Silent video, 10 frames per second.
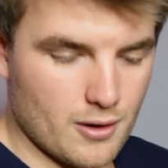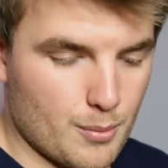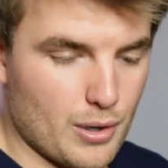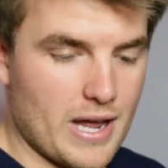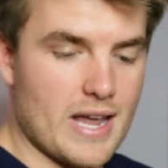
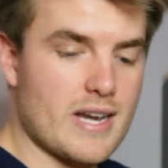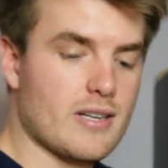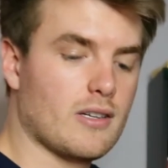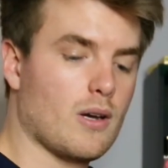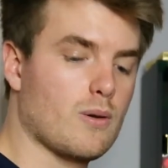Number
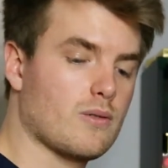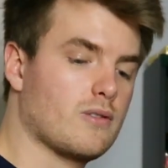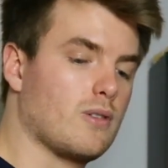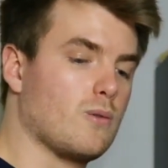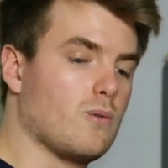8 goes
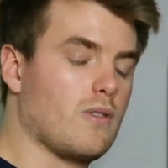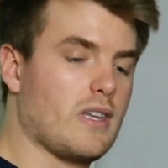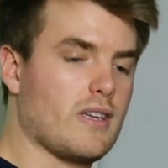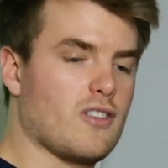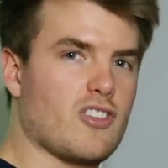to
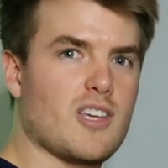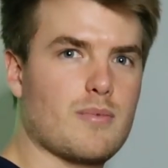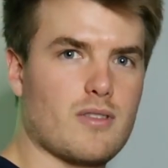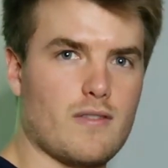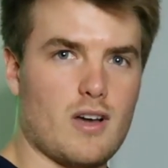the
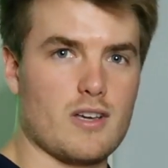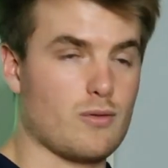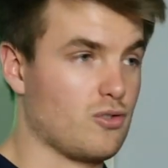Cheap Sauvage,